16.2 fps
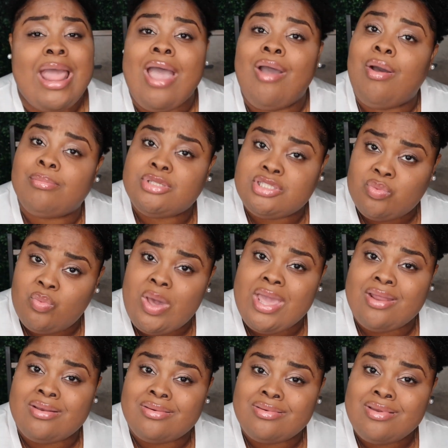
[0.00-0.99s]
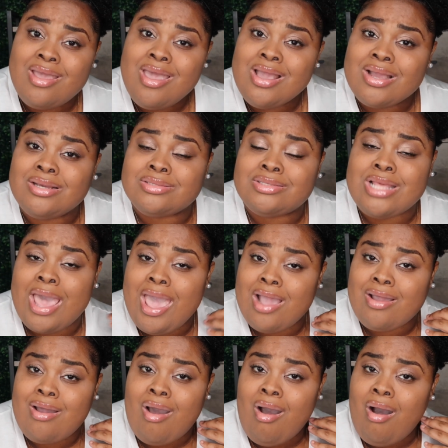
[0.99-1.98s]
Now I'm sweating because the
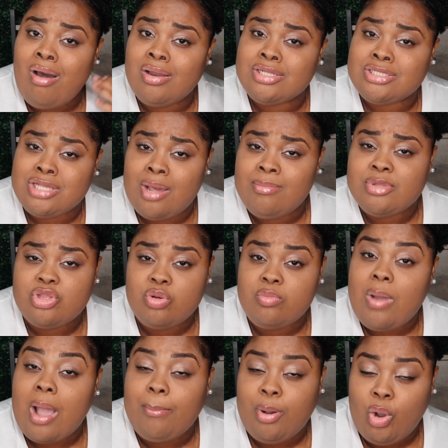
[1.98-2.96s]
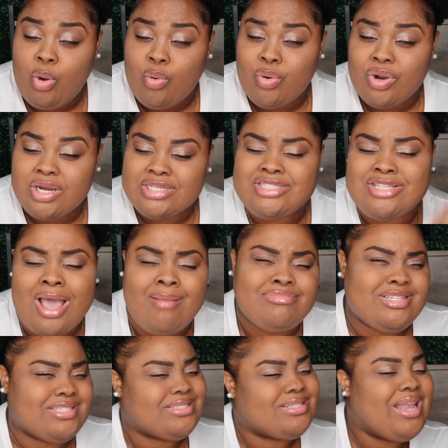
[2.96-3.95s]
alcohol is coming through my pores. So
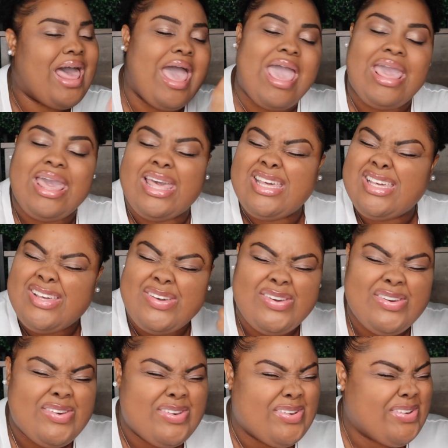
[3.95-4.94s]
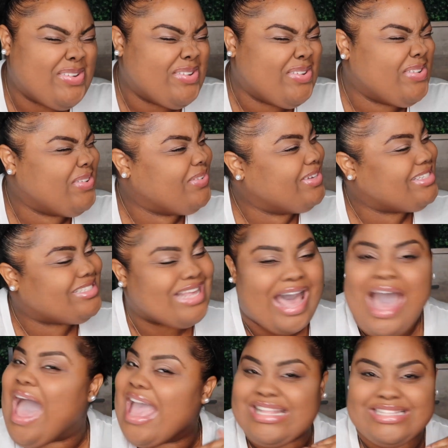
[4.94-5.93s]
I'm just like, ooh, it's
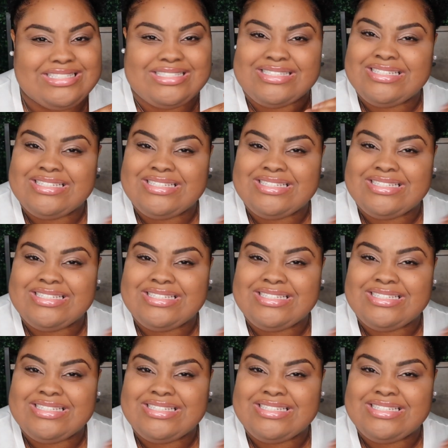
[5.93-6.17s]
hot.